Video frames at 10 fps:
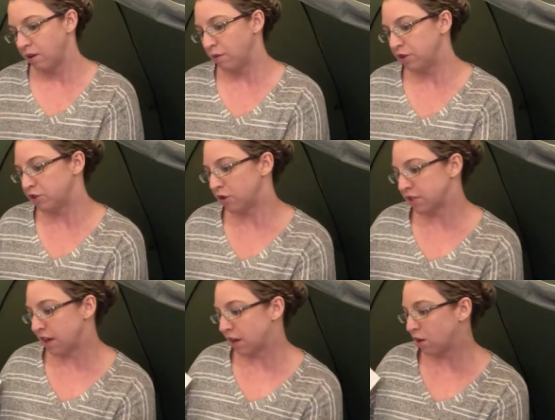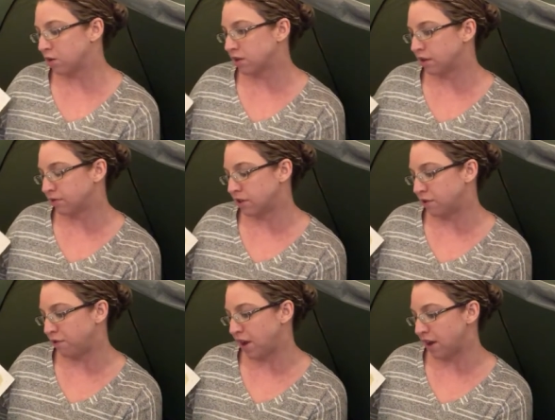When George got close enough to the
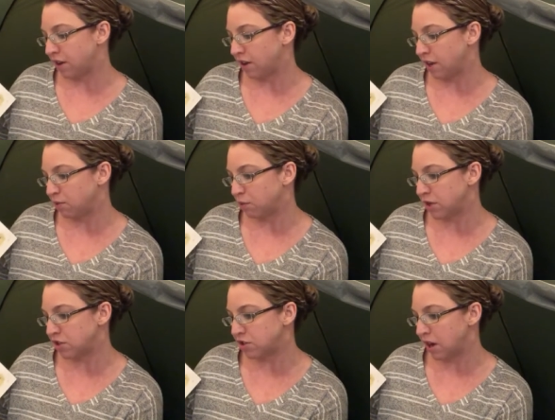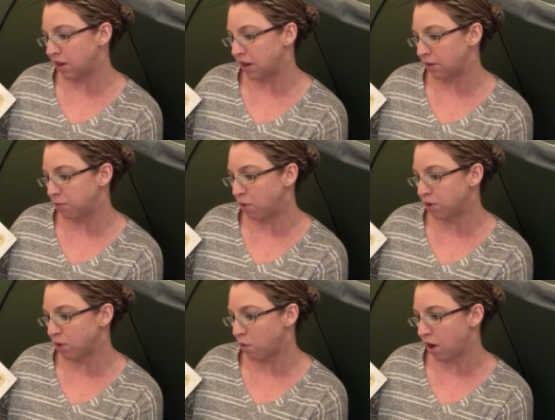fire, he reached down and
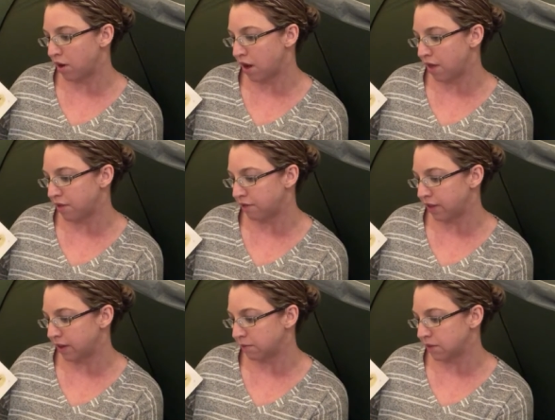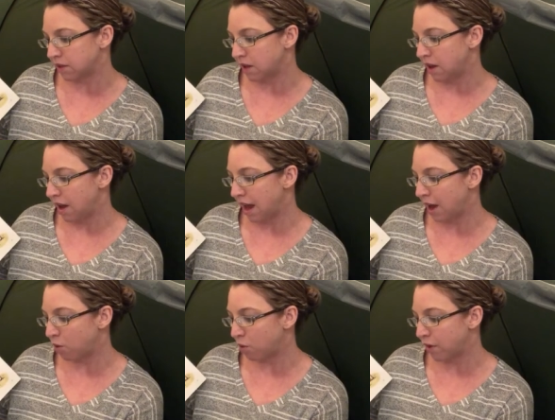poured the water on the flames.
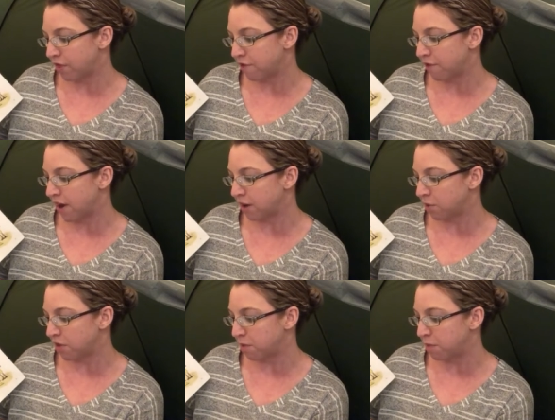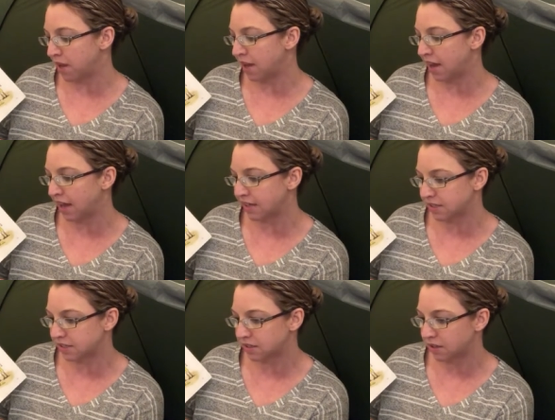Out went the fire with a big
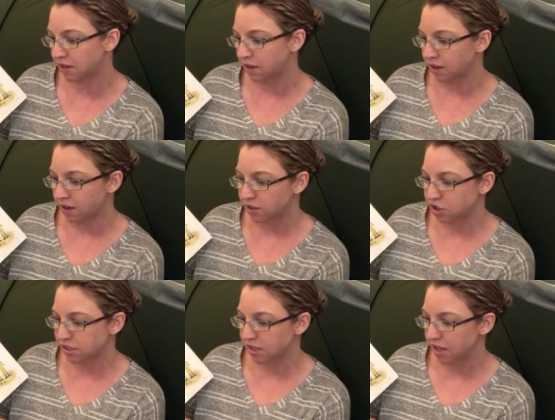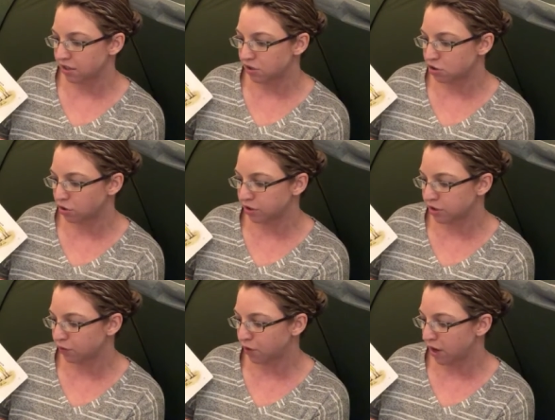hiss. Just then,
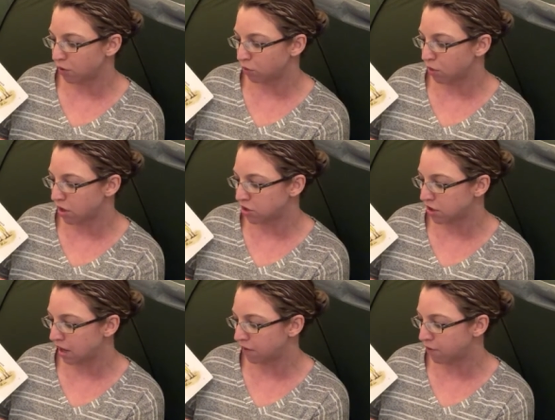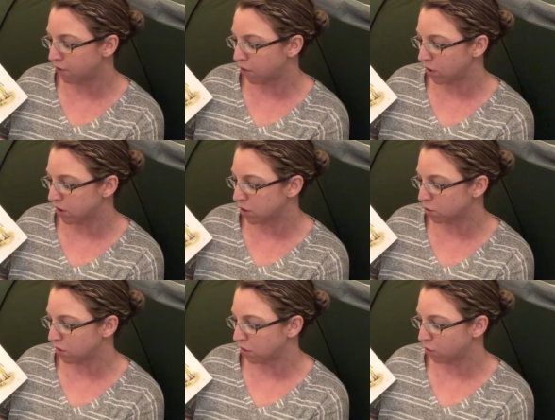George's friend rushed out of the forest
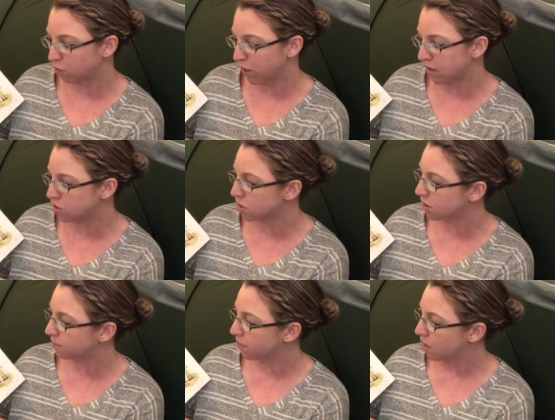with a ranger.